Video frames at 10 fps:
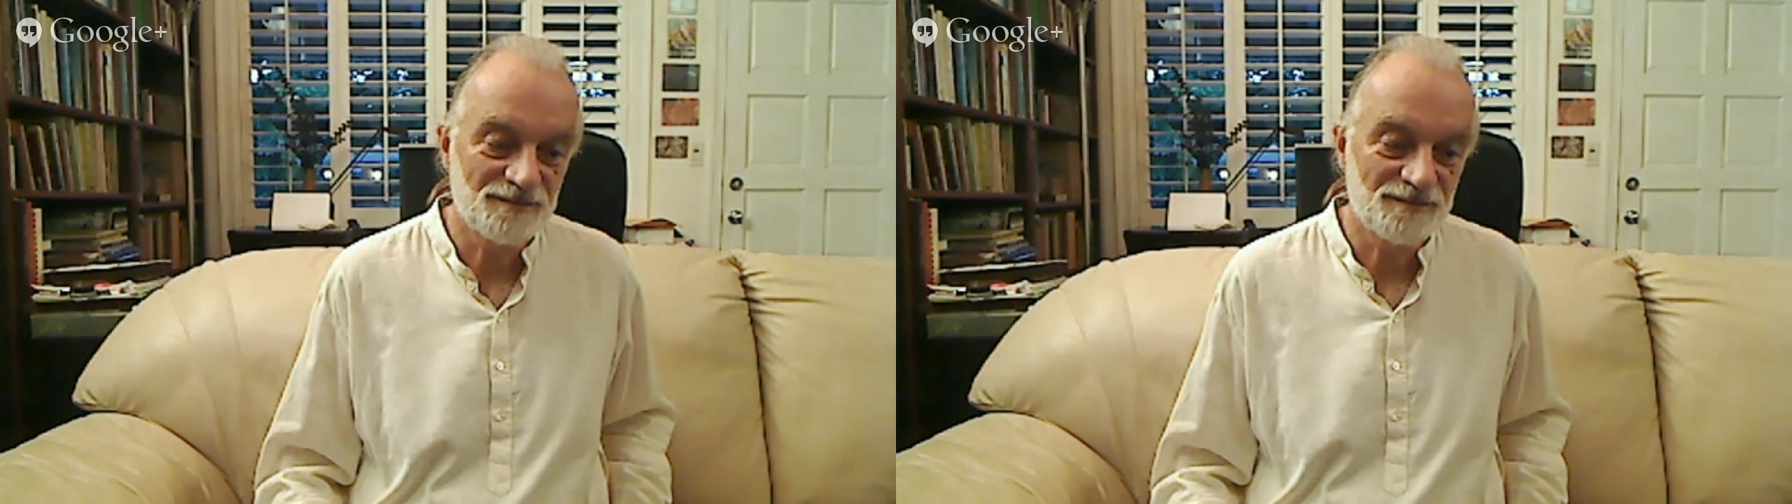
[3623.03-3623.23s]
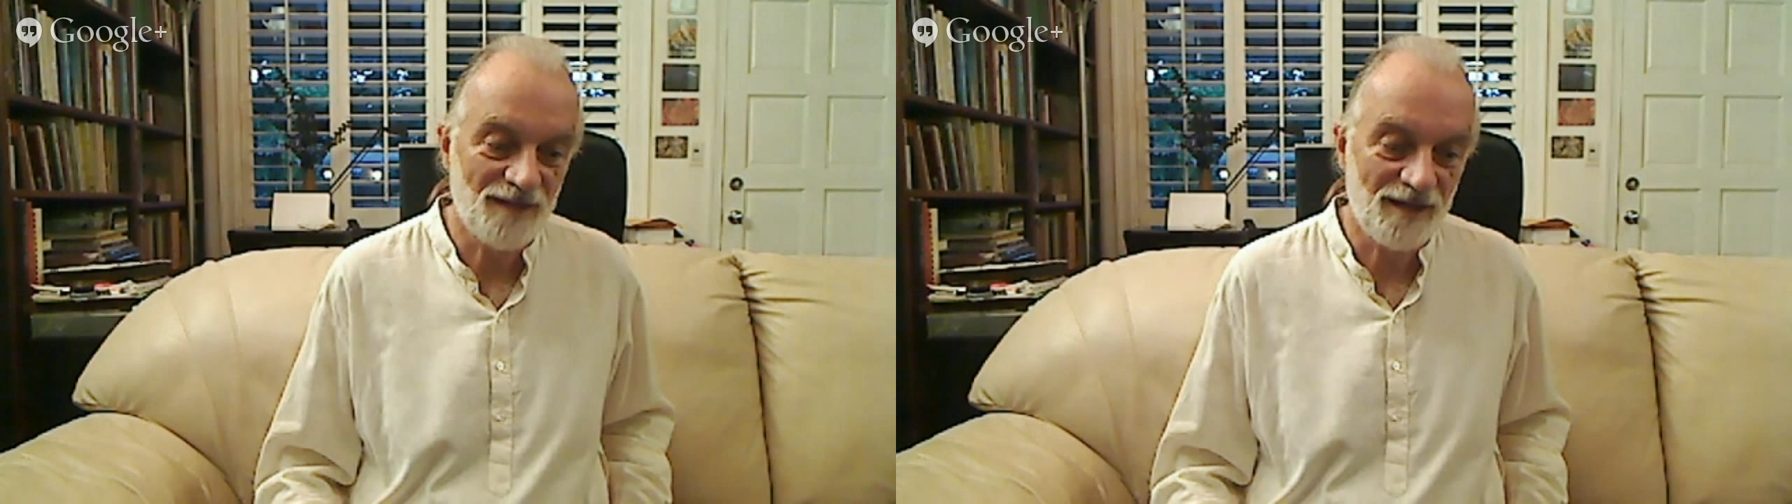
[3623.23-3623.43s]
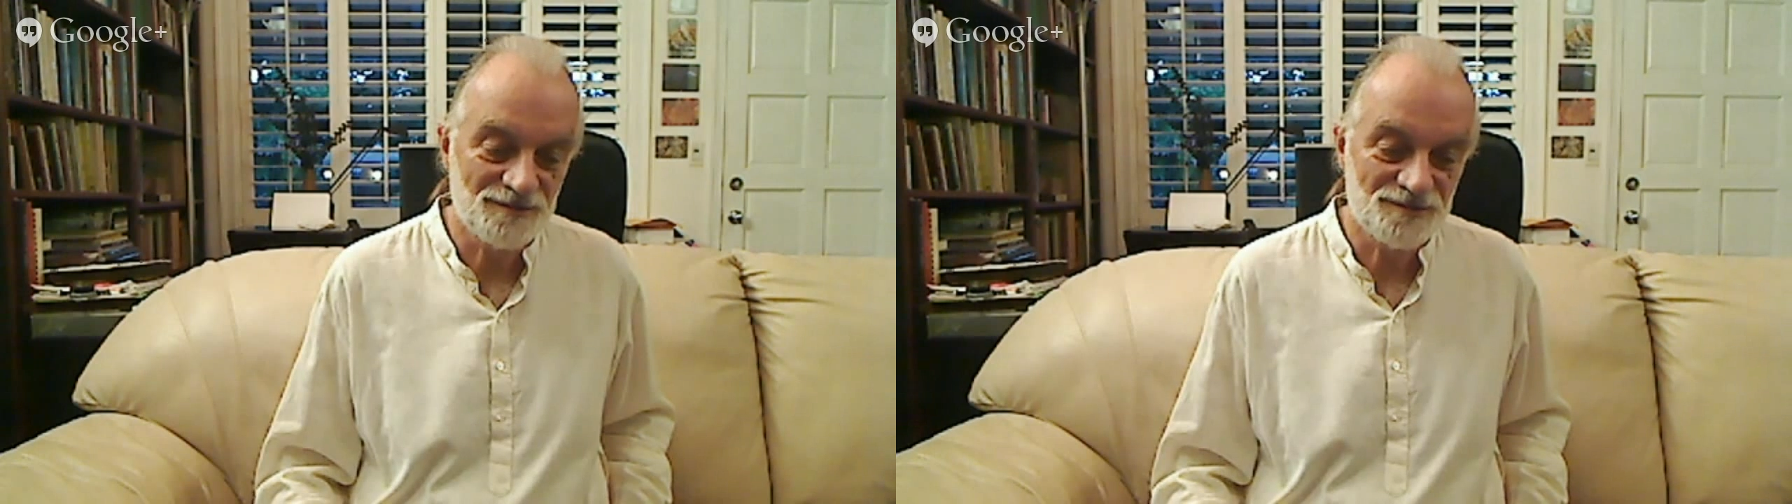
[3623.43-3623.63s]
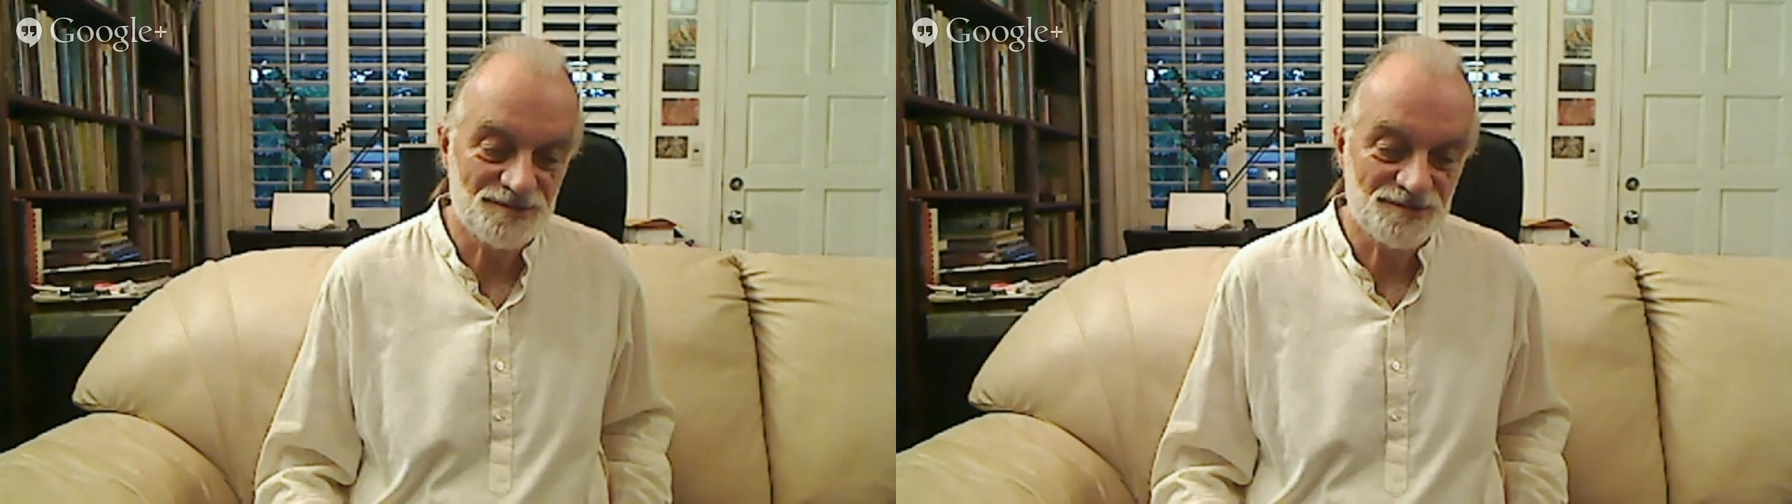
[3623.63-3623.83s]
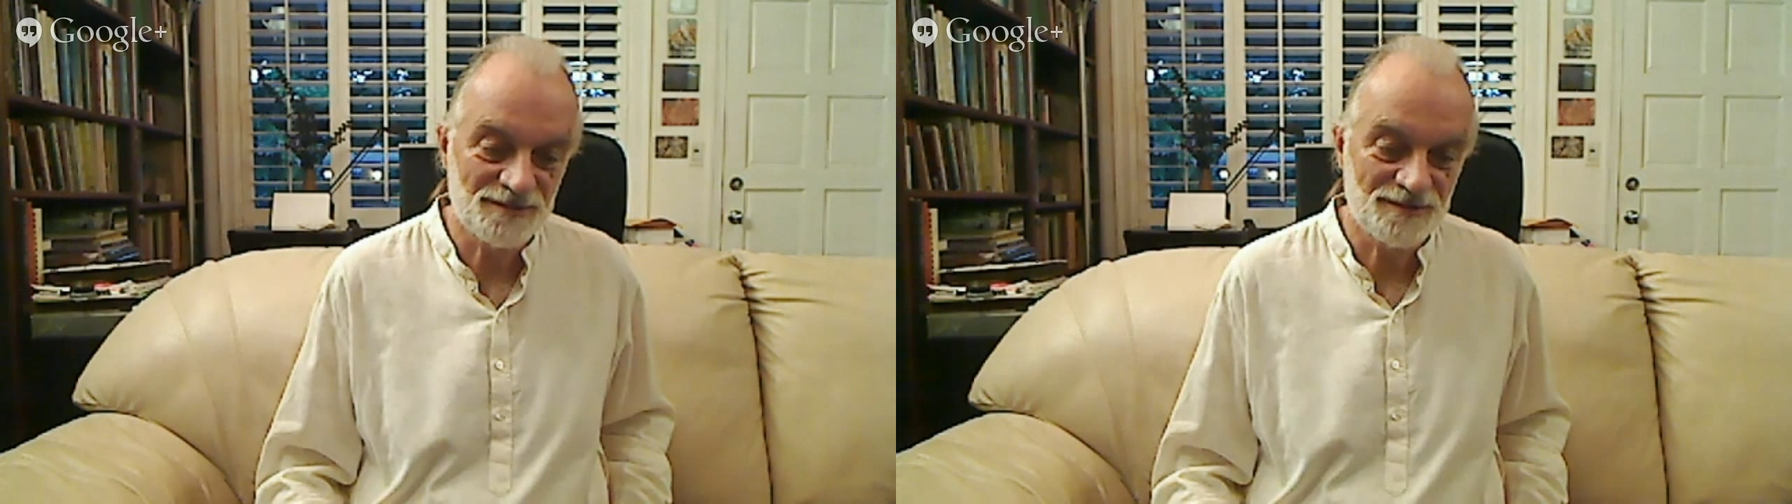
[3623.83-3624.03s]

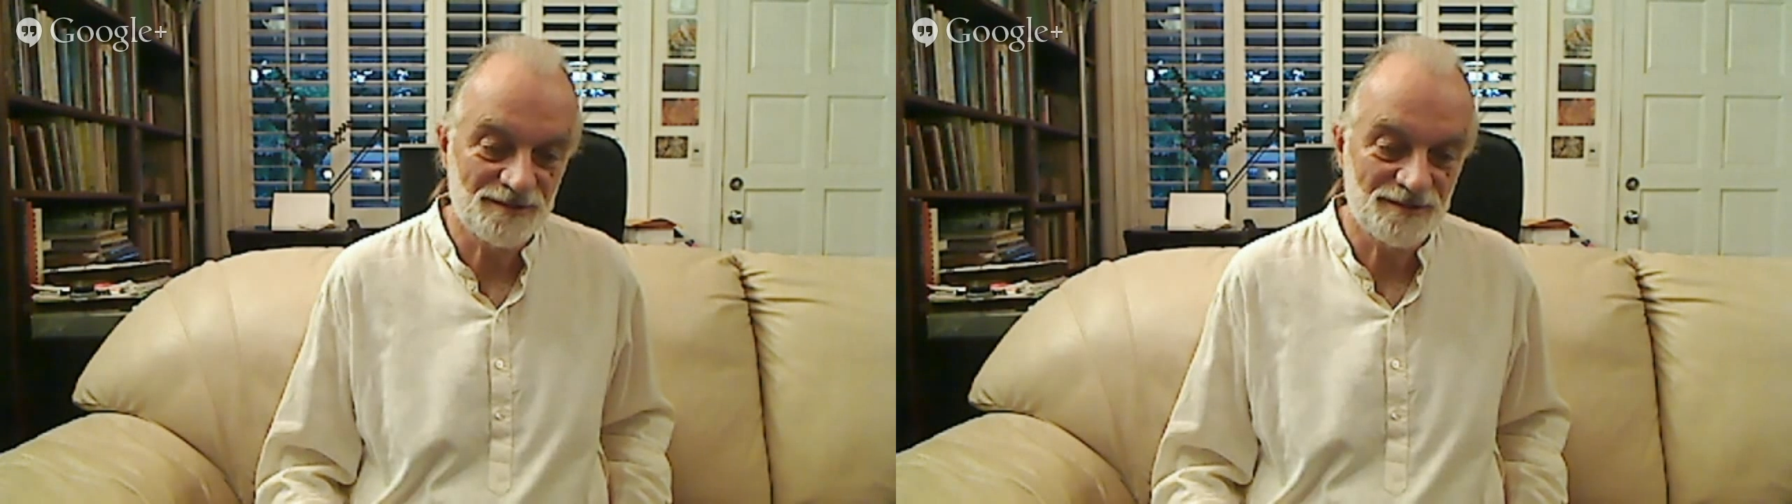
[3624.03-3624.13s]
Taos with